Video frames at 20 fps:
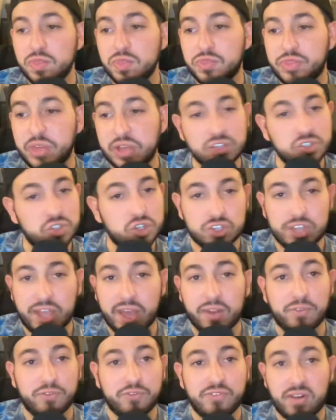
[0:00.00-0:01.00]
things just kind
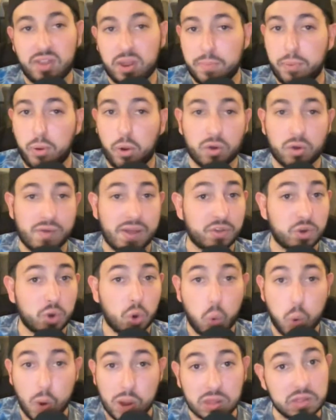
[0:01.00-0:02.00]
of fell apart rather
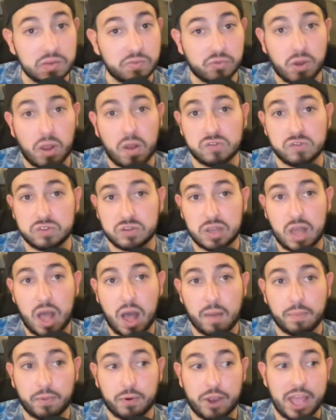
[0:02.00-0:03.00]
quickly for Austin Gomber.